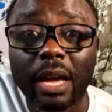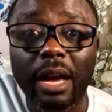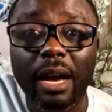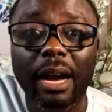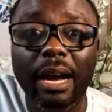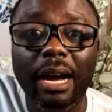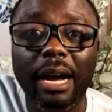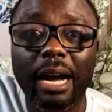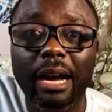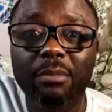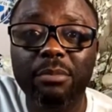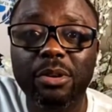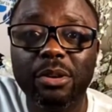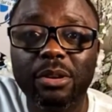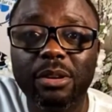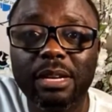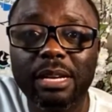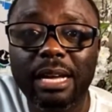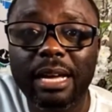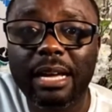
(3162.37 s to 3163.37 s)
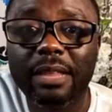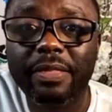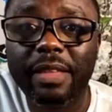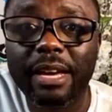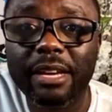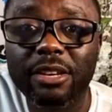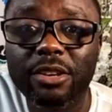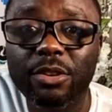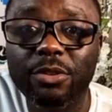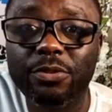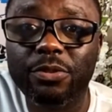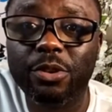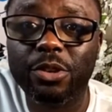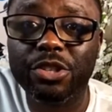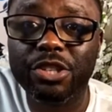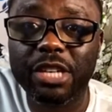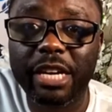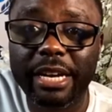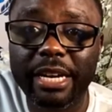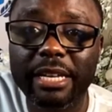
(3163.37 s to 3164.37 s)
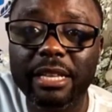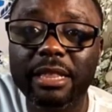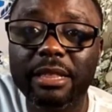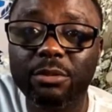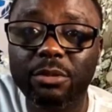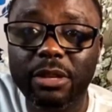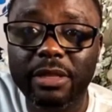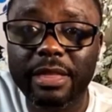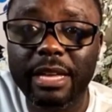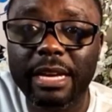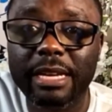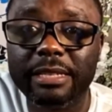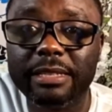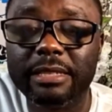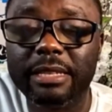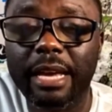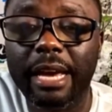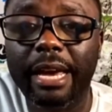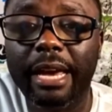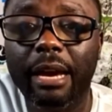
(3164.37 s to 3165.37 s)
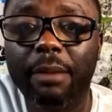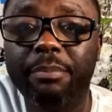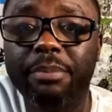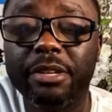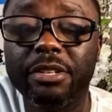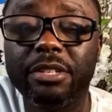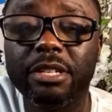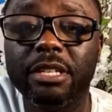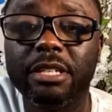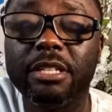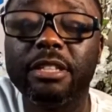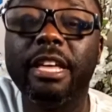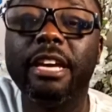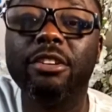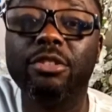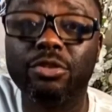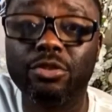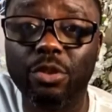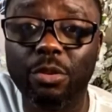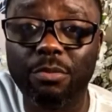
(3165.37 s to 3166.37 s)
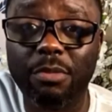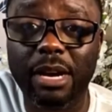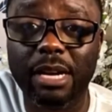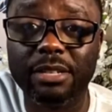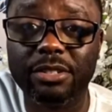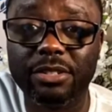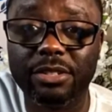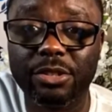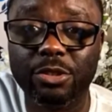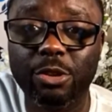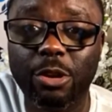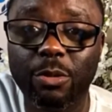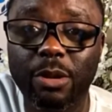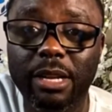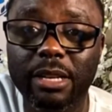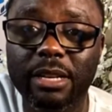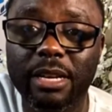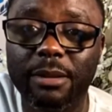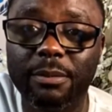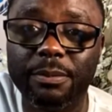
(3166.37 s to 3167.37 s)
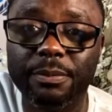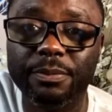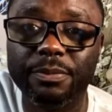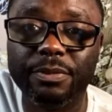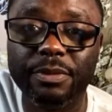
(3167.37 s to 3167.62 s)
Biola, thank you for sharing with us. I appreciate it. Thank you so much. You're welcome.